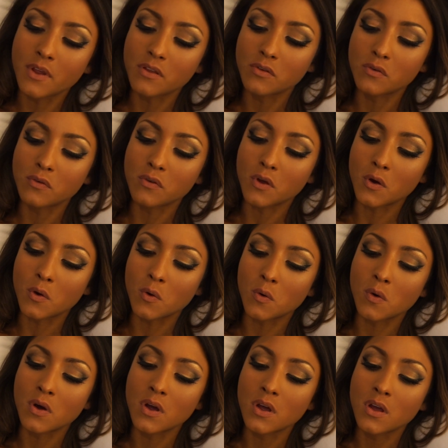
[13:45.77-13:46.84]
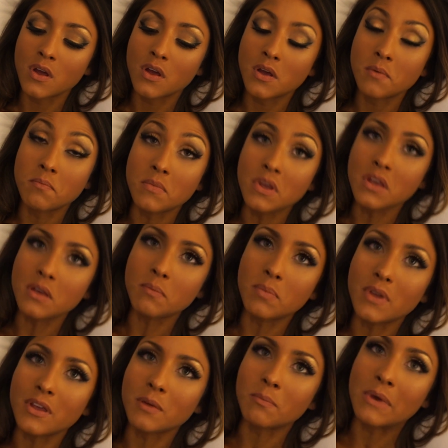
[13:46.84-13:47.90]
so me
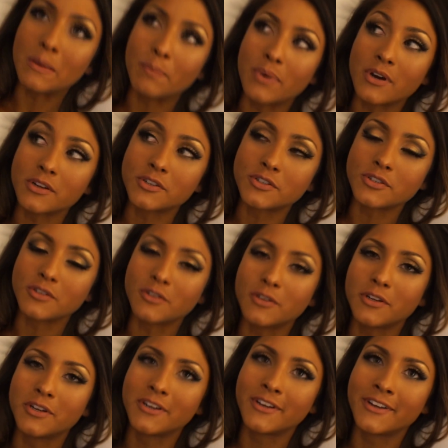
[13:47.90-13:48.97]
being my punctual,